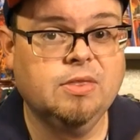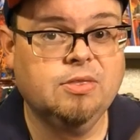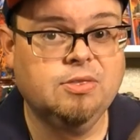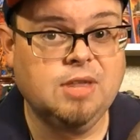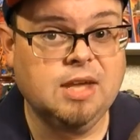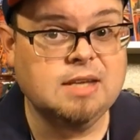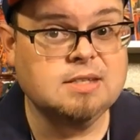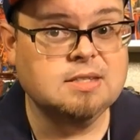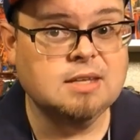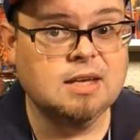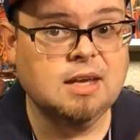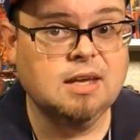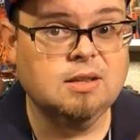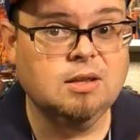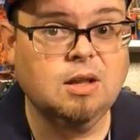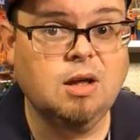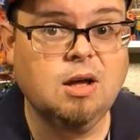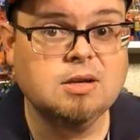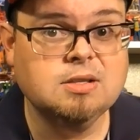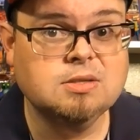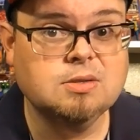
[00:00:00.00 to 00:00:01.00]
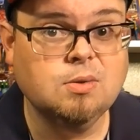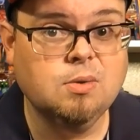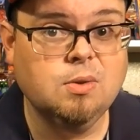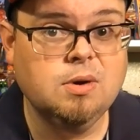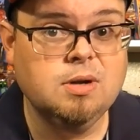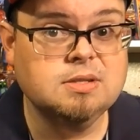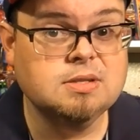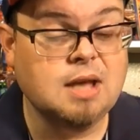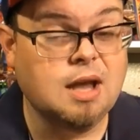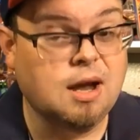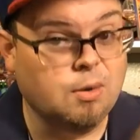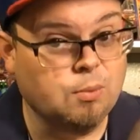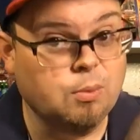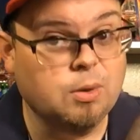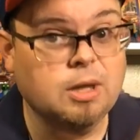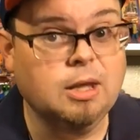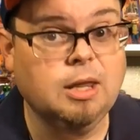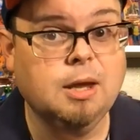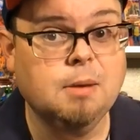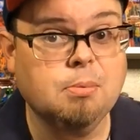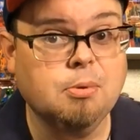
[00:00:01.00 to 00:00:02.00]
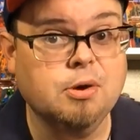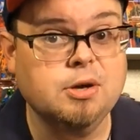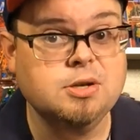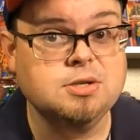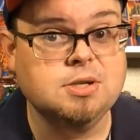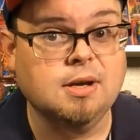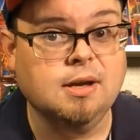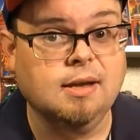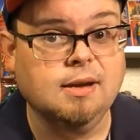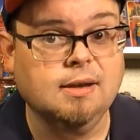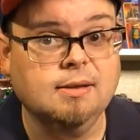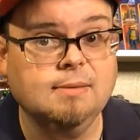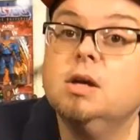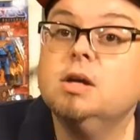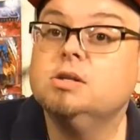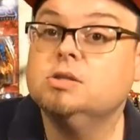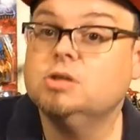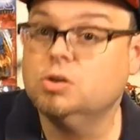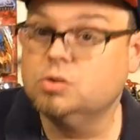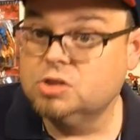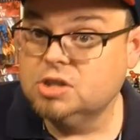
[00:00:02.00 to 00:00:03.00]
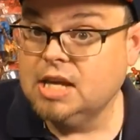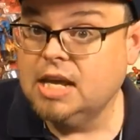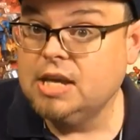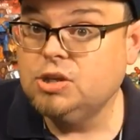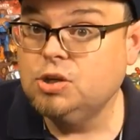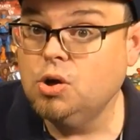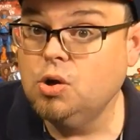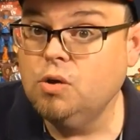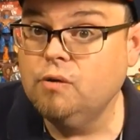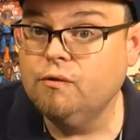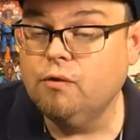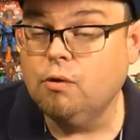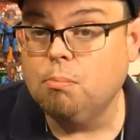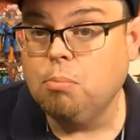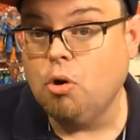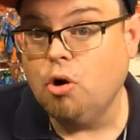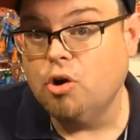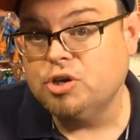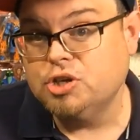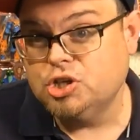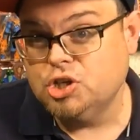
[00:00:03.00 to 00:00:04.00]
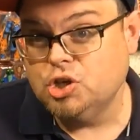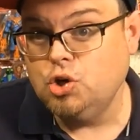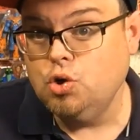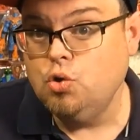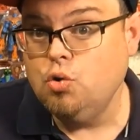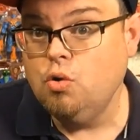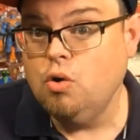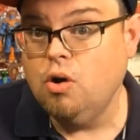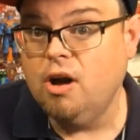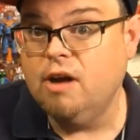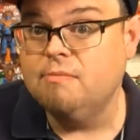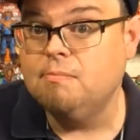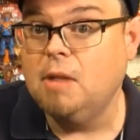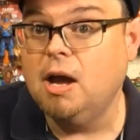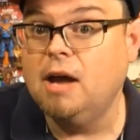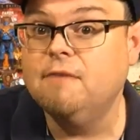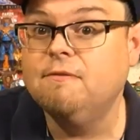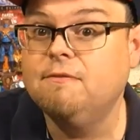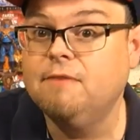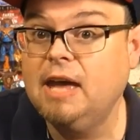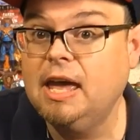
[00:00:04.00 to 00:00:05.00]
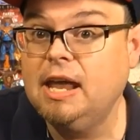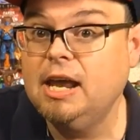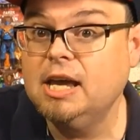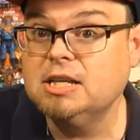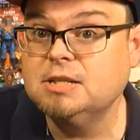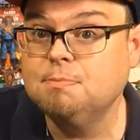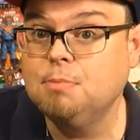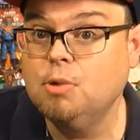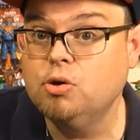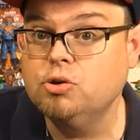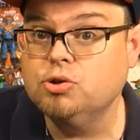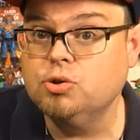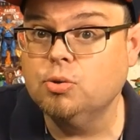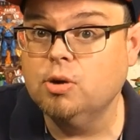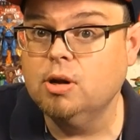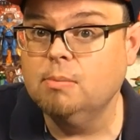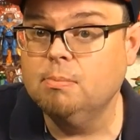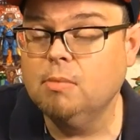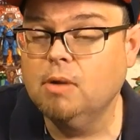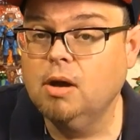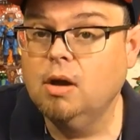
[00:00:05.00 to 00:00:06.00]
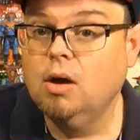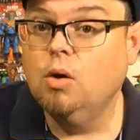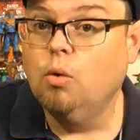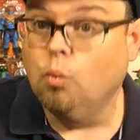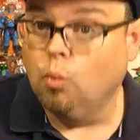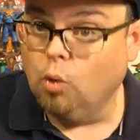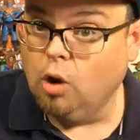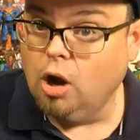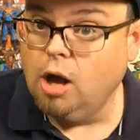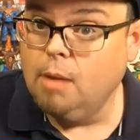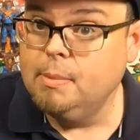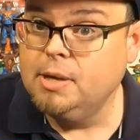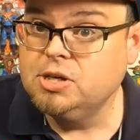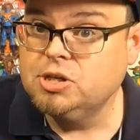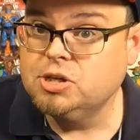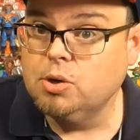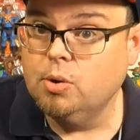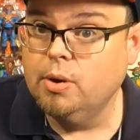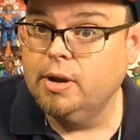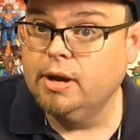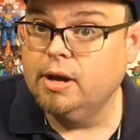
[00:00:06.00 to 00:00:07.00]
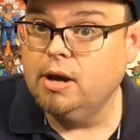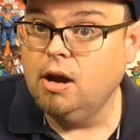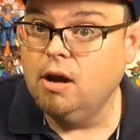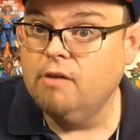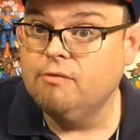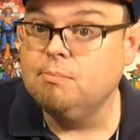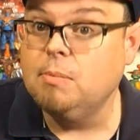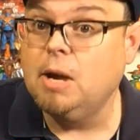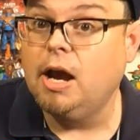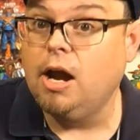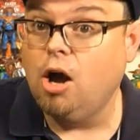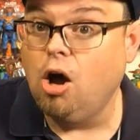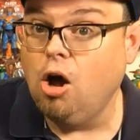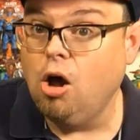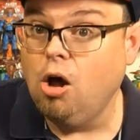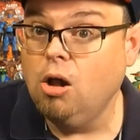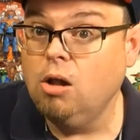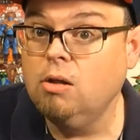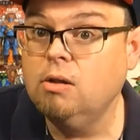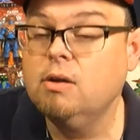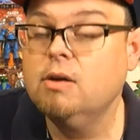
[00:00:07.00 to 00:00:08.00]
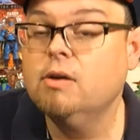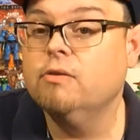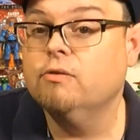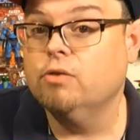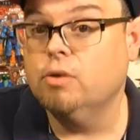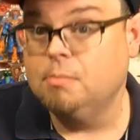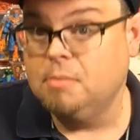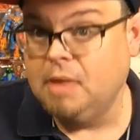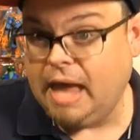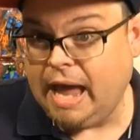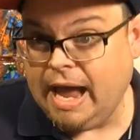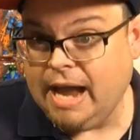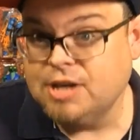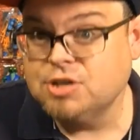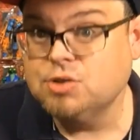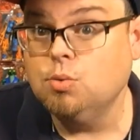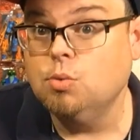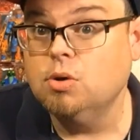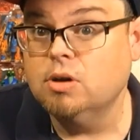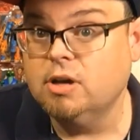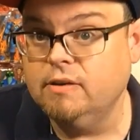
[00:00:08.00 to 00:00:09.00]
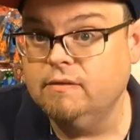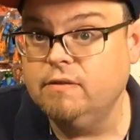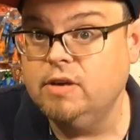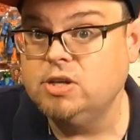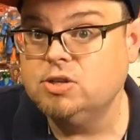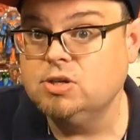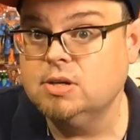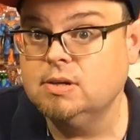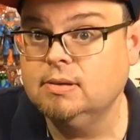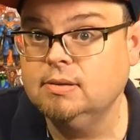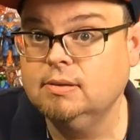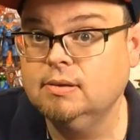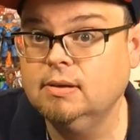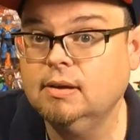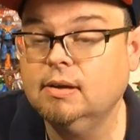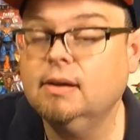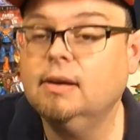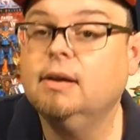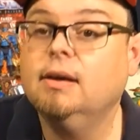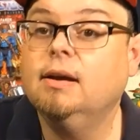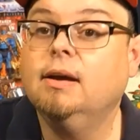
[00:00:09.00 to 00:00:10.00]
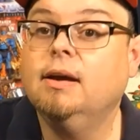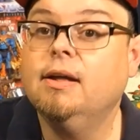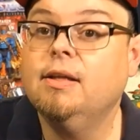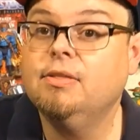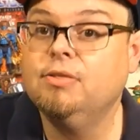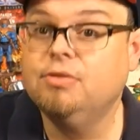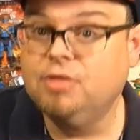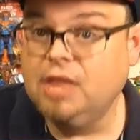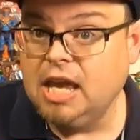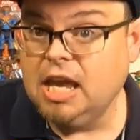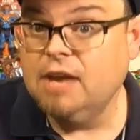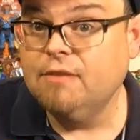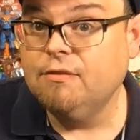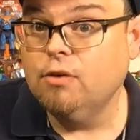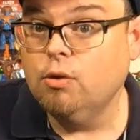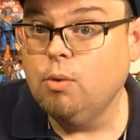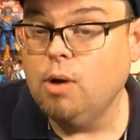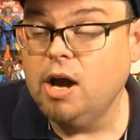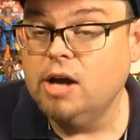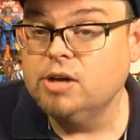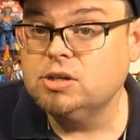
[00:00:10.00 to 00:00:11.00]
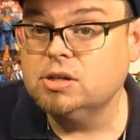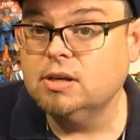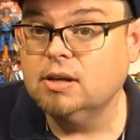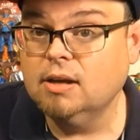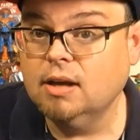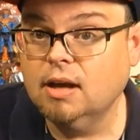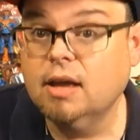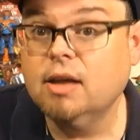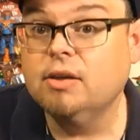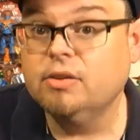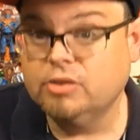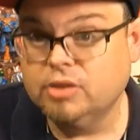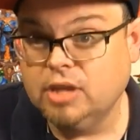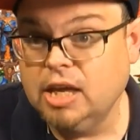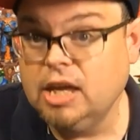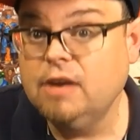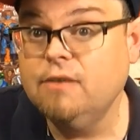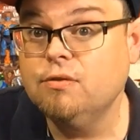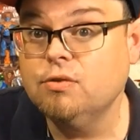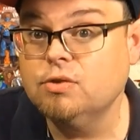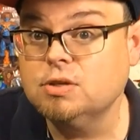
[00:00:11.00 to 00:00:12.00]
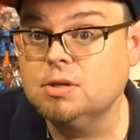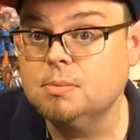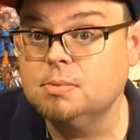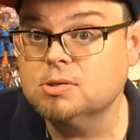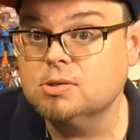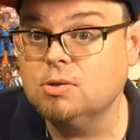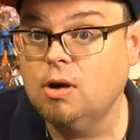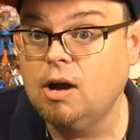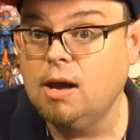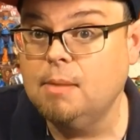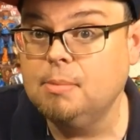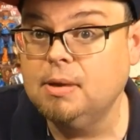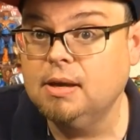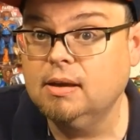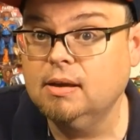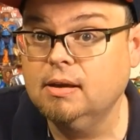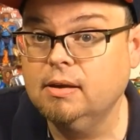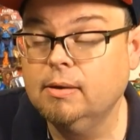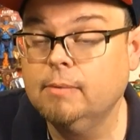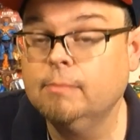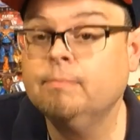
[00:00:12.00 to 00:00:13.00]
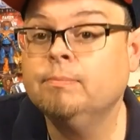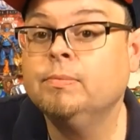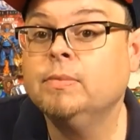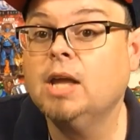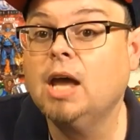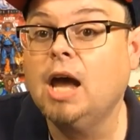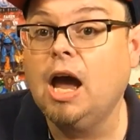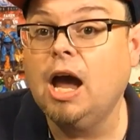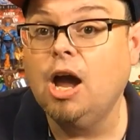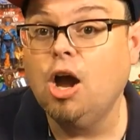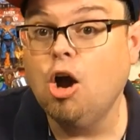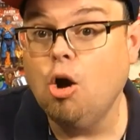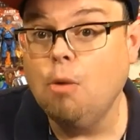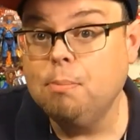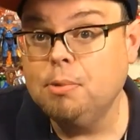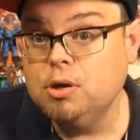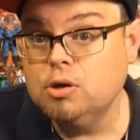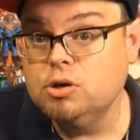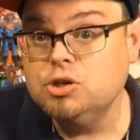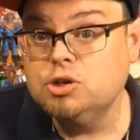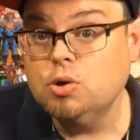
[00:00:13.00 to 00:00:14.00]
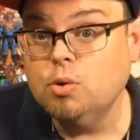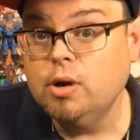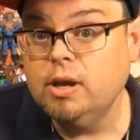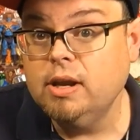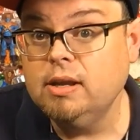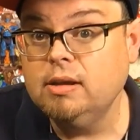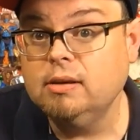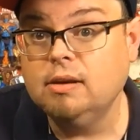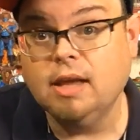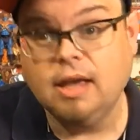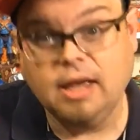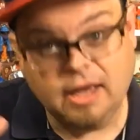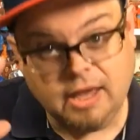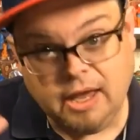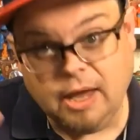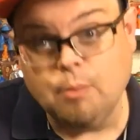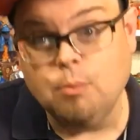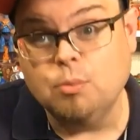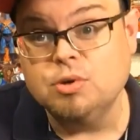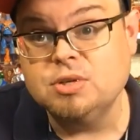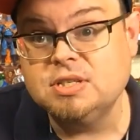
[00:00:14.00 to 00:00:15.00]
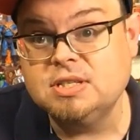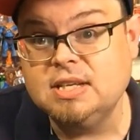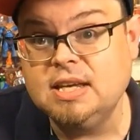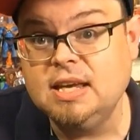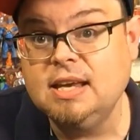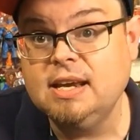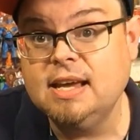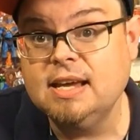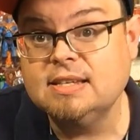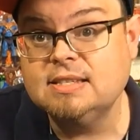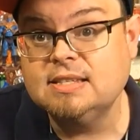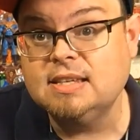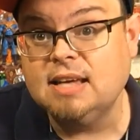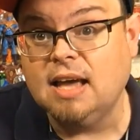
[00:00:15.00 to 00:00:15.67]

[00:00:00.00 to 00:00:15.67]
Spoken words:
Thanks again, Lost Toys. I really appreciate it. So stay tuned for part 2 of my Fan Expo trip, where I'll be showing off my haul from the actual convention. Thank you for watching. Thank you for subscribing. I hope you enjoyed it, and we'll see you next